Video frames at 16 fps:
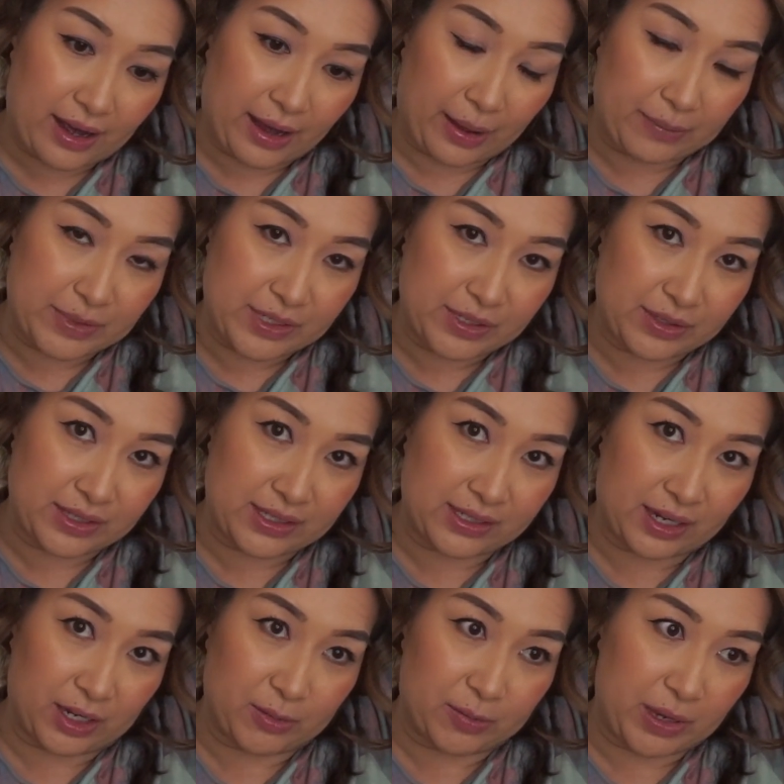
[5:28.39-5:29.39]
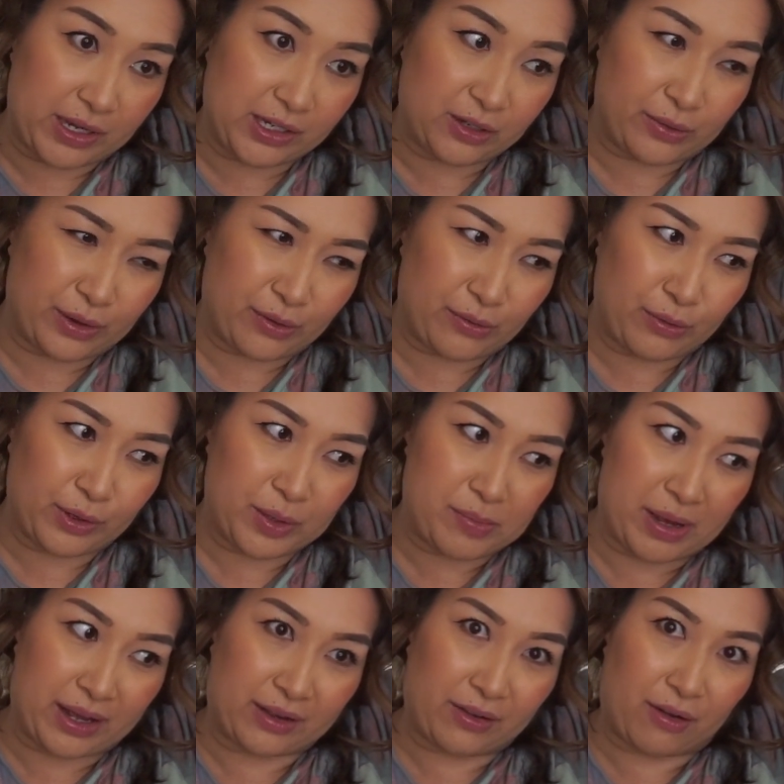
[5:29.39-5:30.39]
up to the scalp. And you don't want to roll it
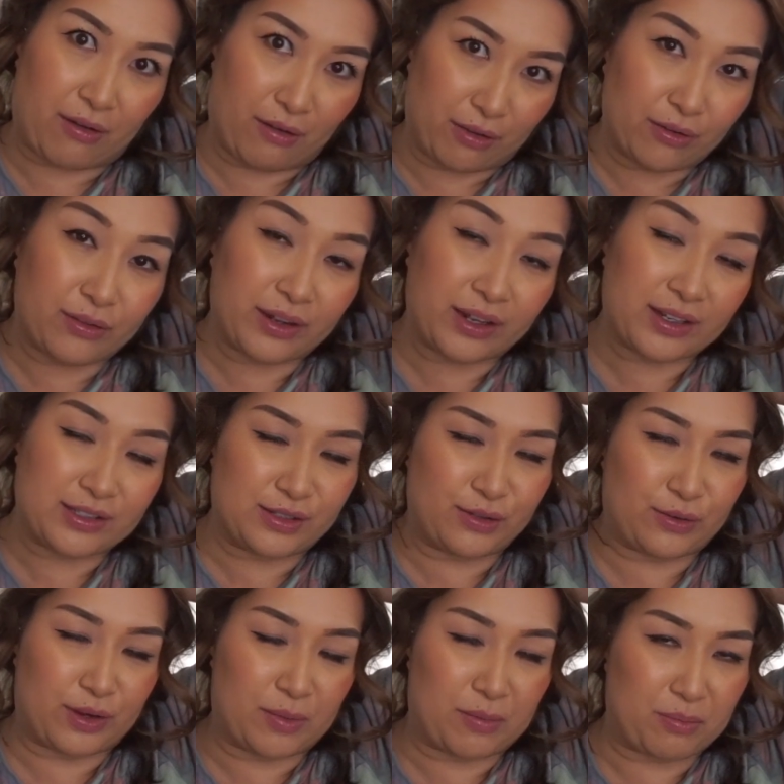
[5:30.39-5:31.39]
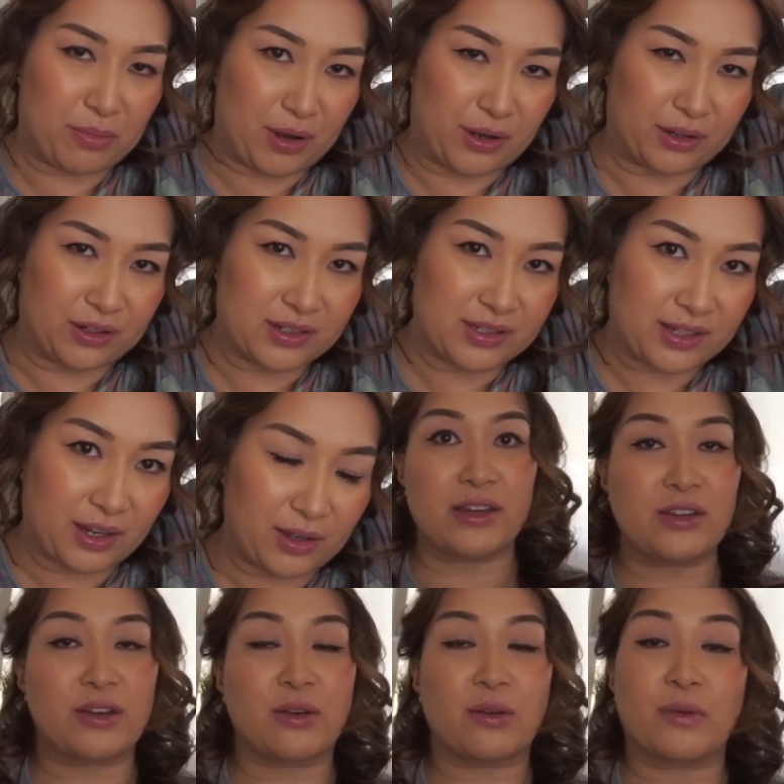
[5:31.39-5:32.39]
back all the way because you don't want to burn your scalp. And
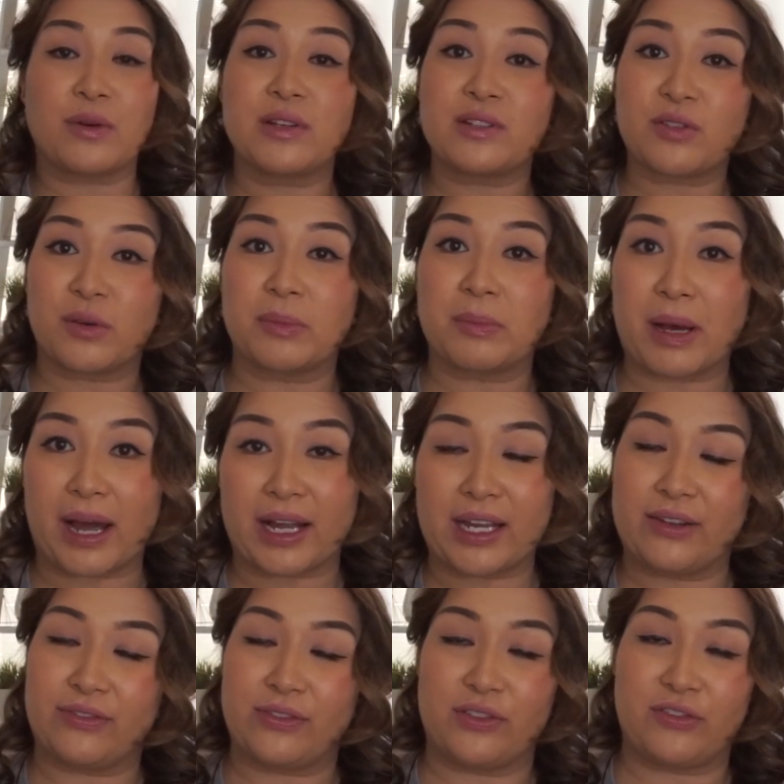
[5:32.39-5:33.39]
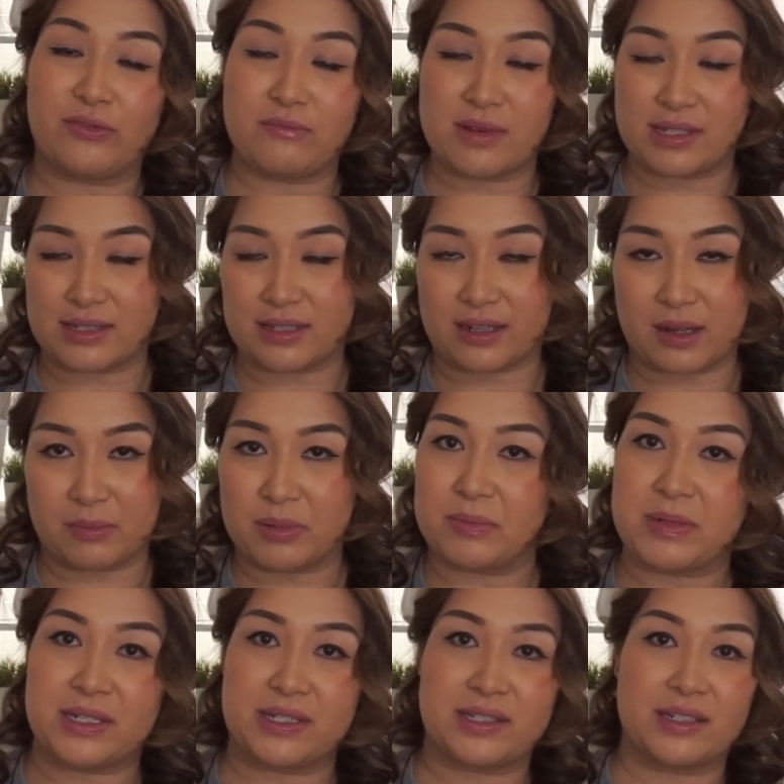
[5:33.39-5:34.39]
you can always go back if you've missed a couple
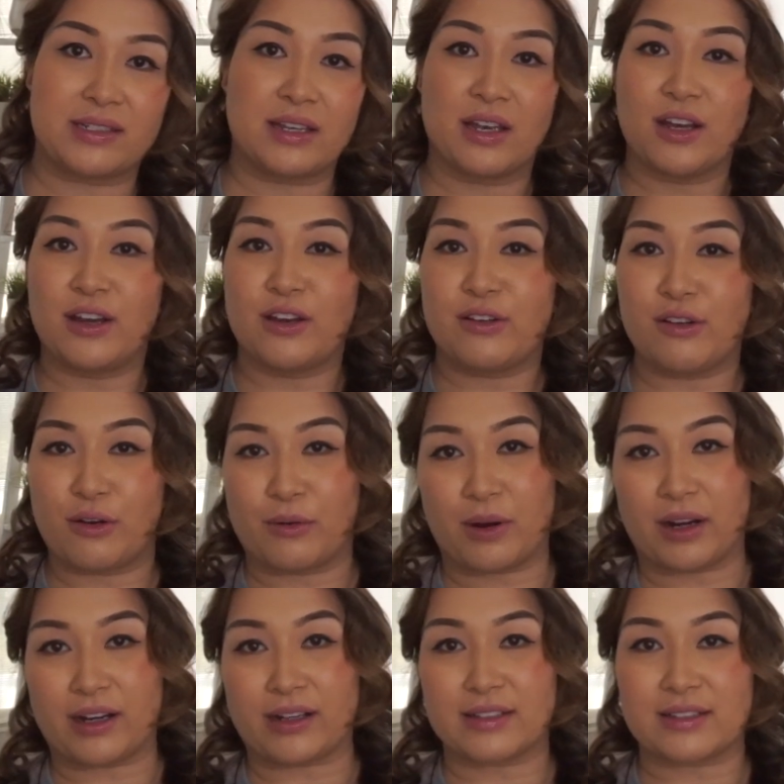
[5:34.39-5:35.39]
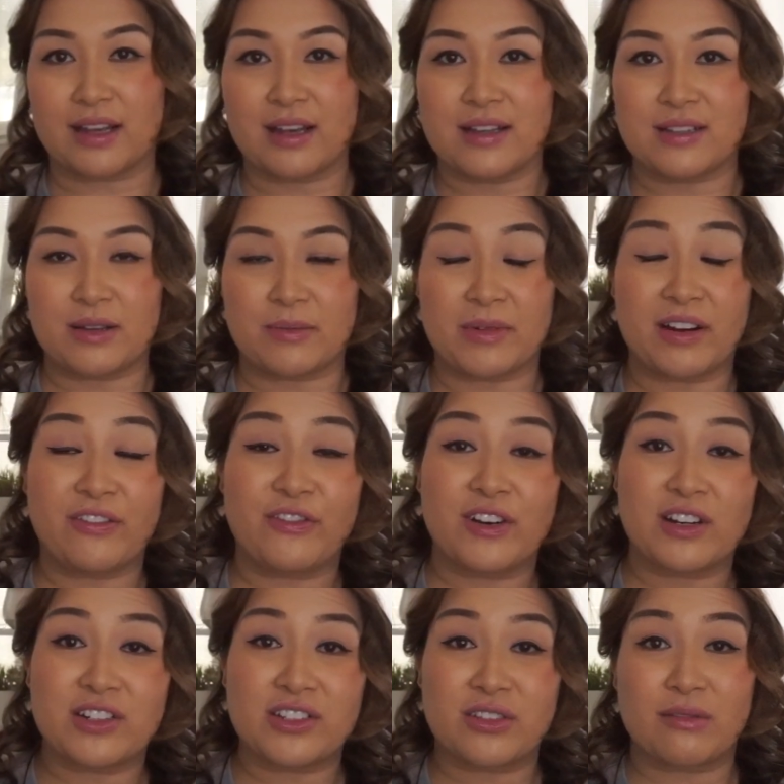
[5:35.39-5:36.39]
pieces, no worries. So I'm gonna
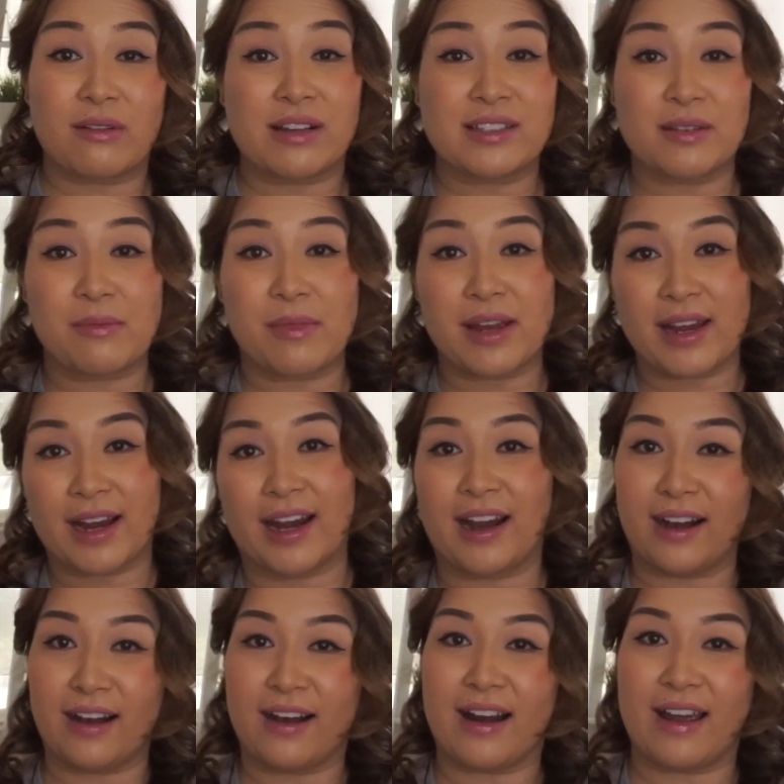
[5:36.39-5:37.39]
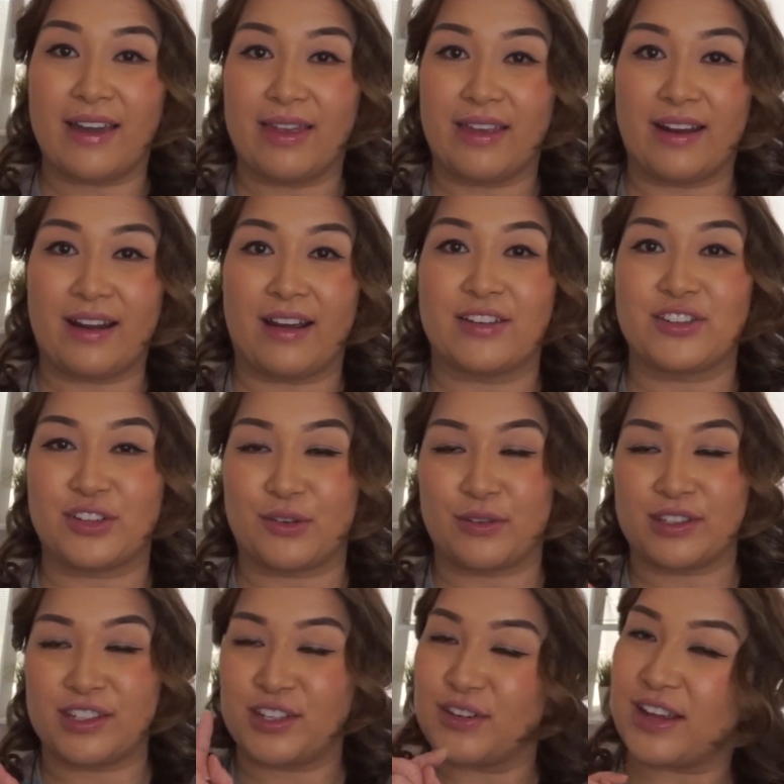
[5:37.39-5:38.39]
finish the rest of my hair and then I'll show you what to do